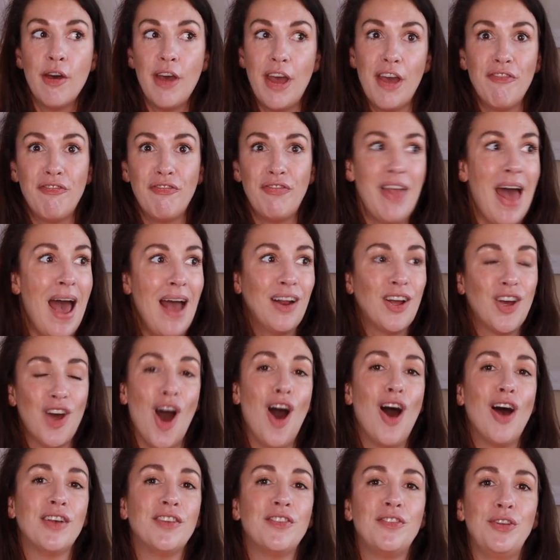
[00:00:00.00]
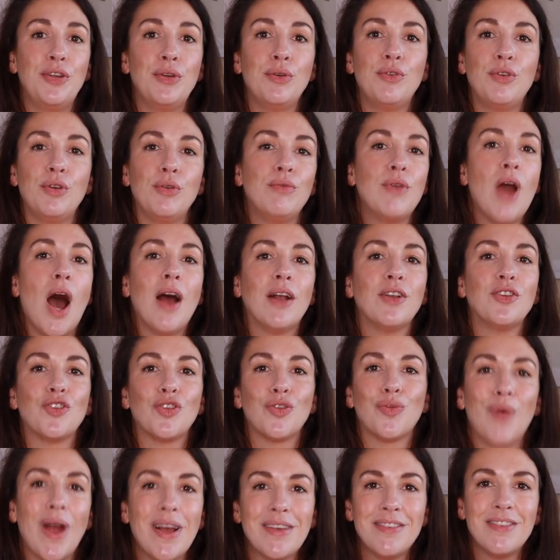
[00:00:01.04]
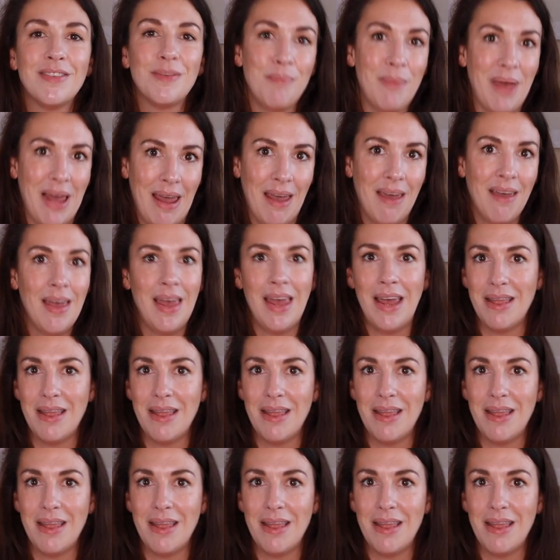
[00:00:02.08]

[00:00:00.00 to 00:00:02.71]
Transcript: if that caused you to not trust me